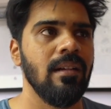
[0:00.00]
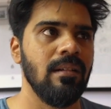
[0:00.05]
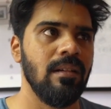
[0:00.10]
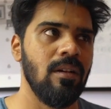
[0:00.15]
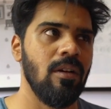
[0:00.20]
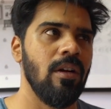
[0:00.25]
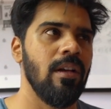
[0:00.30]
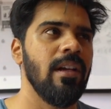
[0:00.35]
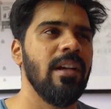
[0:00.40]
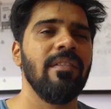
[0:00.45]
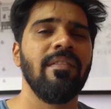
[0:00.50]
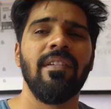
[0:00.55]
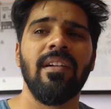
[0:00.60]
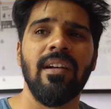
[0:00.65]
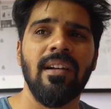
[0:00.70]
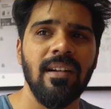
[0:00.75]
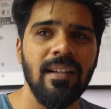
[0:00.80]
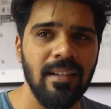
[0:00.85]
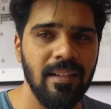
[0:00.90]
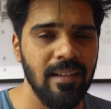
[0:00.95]
Royal
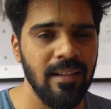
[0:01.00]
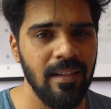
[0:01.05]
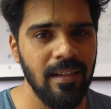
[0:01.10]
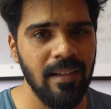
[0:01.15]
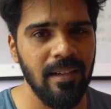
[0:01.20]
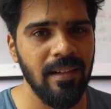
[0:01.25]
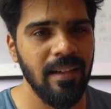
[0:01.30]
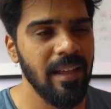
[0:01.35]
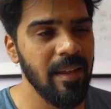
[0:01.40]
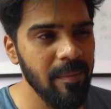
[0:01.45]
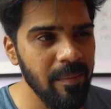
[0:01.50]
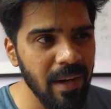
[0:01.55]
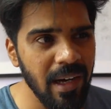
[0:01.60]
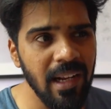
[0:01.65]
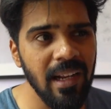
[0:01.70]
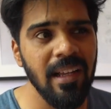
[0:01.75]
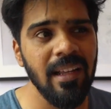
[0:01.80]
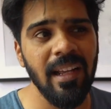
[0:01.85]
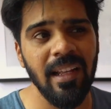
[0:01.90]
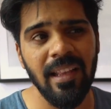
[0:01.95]
Enfield
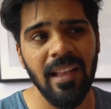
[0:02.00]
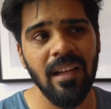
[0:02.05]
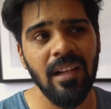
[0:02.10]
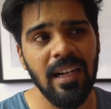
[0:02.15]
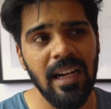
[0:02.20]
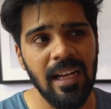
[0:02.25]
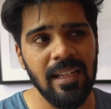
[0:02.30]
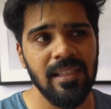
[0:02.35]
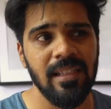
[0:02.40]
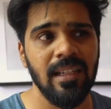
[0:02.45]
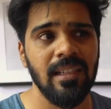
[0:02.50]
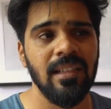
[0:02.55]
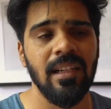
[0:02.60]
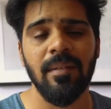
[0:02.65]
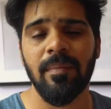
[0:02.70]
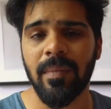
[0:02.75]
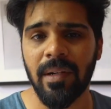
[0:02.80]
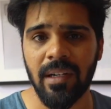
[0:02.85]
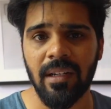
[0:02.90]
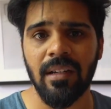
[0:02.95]
Himalayan, I think classics are
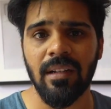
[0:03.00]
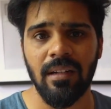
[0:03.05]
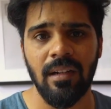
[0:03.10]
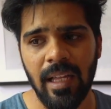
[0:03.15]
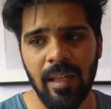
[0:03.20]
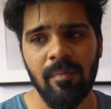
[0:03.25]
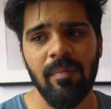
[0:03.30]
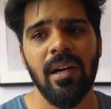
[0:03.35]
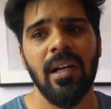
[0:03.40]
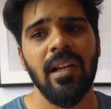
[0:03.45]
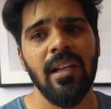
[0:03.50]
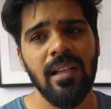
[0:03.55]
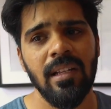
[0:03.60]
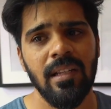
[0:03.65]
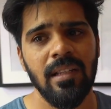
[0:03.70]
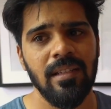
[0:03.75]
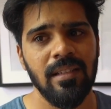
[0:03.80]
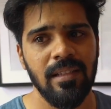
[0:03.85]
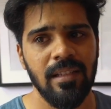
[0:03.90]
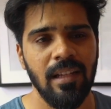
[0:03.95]
better. Himalayan
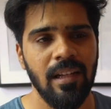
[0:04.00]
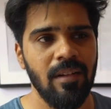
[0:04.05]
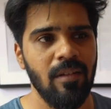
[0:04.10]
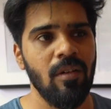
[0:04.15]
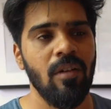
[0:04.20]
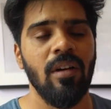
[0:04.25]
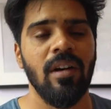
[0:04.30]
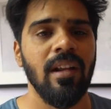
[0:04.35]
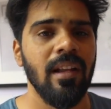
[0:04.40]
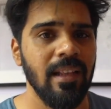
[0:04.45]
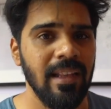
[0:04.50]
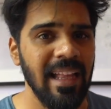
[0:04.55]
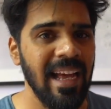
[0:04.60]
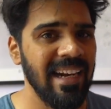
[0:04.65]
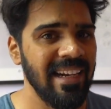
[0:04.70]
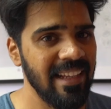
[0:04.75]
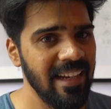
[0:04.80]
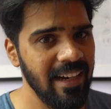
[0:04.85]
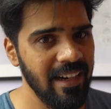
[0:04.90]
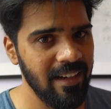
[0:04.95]
is not
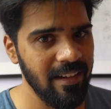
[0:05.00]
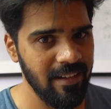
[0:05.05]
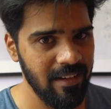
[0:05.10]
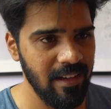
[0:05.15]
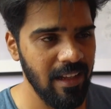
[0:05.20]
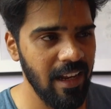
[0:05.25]
that great.